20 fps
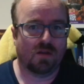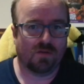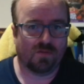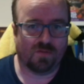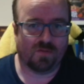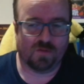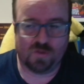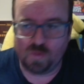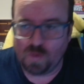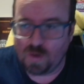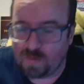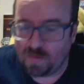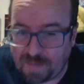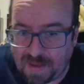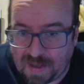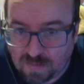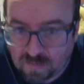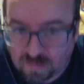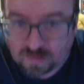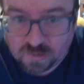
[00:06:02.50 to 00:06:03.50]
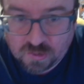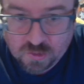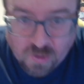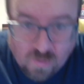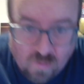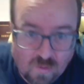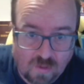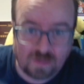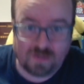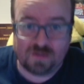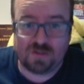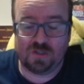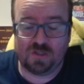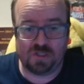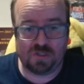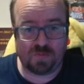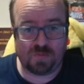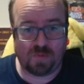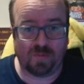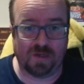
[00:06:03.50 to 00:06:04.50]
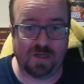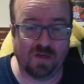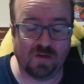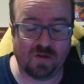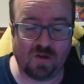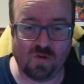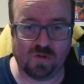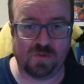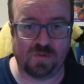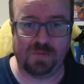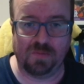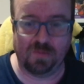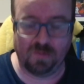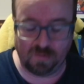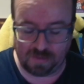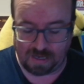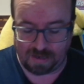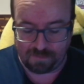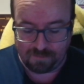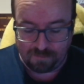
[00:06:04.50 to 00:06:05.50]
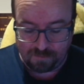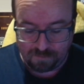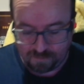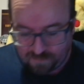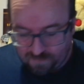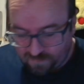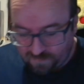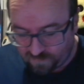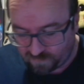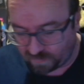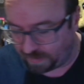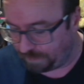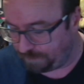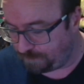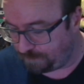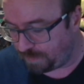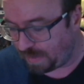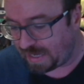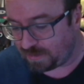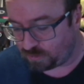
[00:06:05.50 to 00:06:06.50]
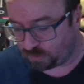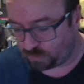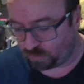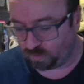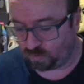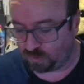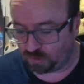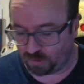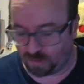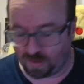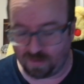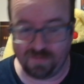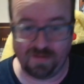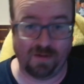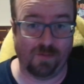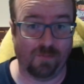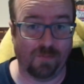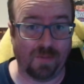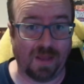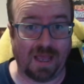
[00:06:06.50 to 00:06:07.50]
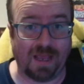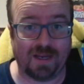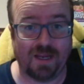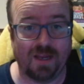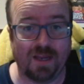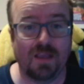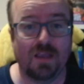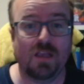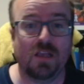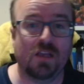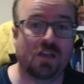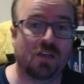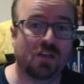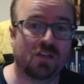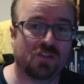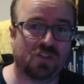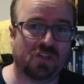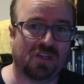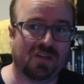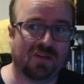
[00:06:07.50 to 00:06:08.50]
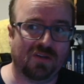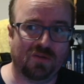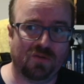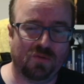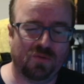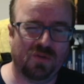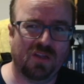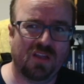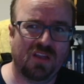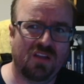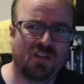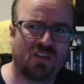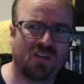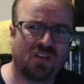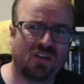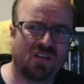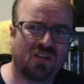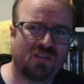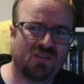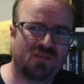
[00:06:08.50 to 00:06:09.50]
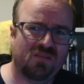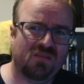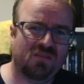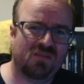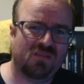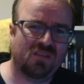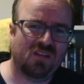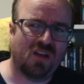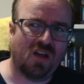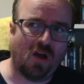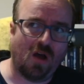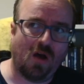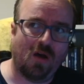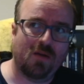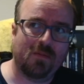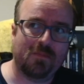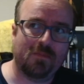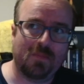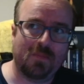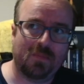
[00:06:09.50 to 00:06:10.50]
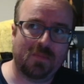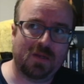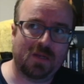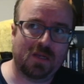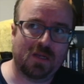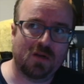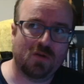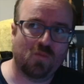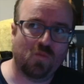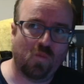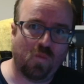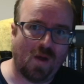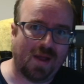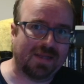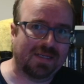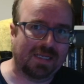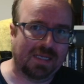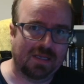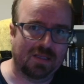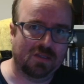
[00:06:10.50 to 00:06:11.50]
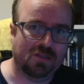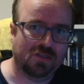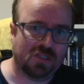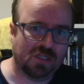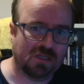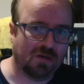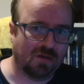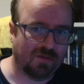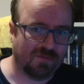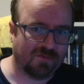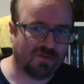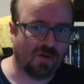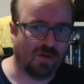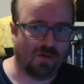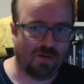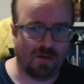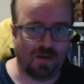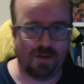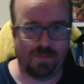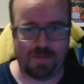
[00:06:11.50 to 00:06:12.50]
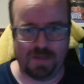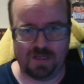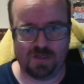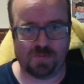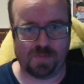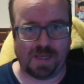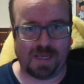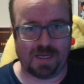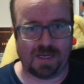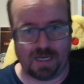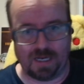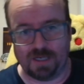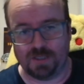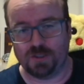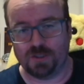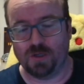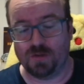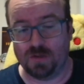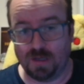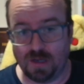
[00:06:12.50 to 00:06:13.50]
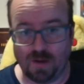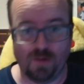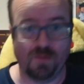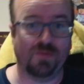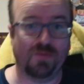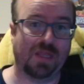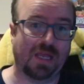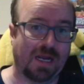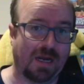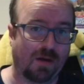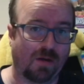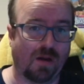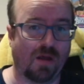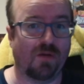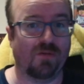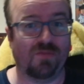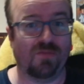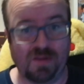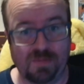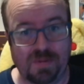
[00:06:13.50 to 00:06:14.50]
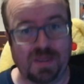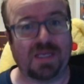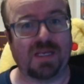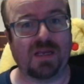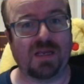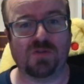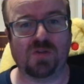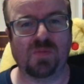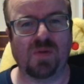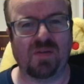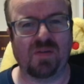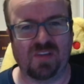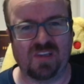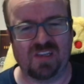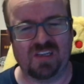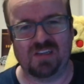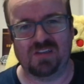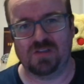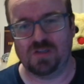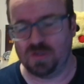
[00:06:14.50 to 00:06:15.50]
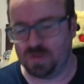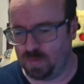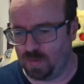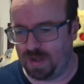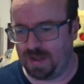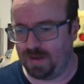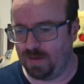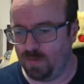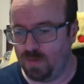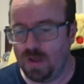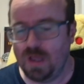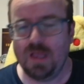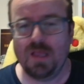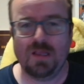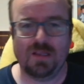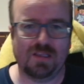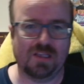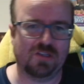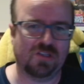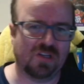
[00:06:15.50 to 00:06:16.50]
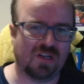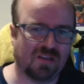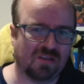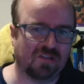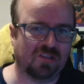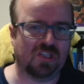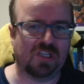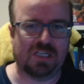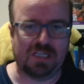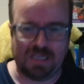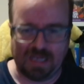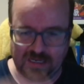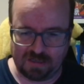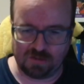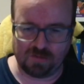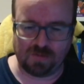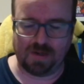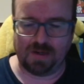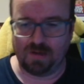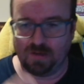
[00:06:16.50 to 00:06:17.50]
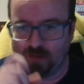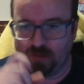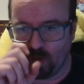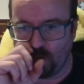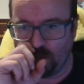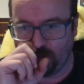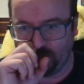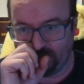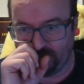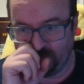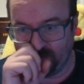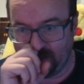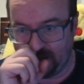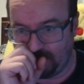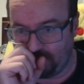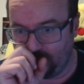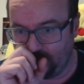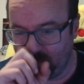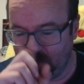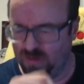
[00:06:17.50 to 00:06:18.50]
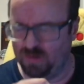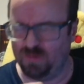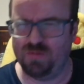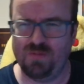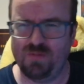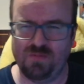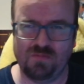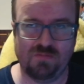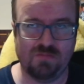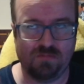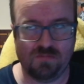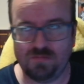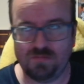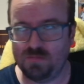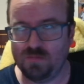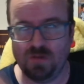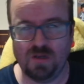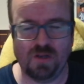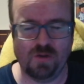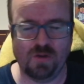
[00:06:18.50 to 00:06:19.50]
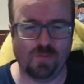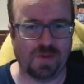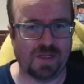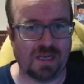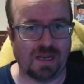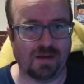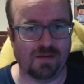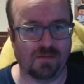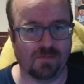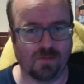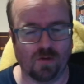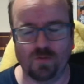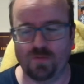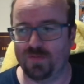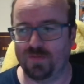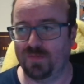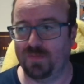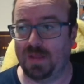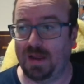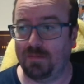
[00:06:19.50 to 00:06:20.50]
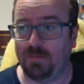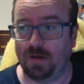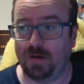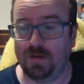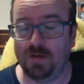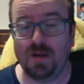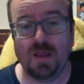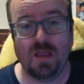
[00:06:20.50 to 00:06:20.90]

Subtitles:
for a £12 controller, because it's probably going to cost me more than that in frigging petrol to drive there and back. So I'm going to wait until I've got a bit of spare cash. I can go over there and hopefully pick up some other things as well. There's another CEX around the corner from that. Well, a little bit down the road from that one.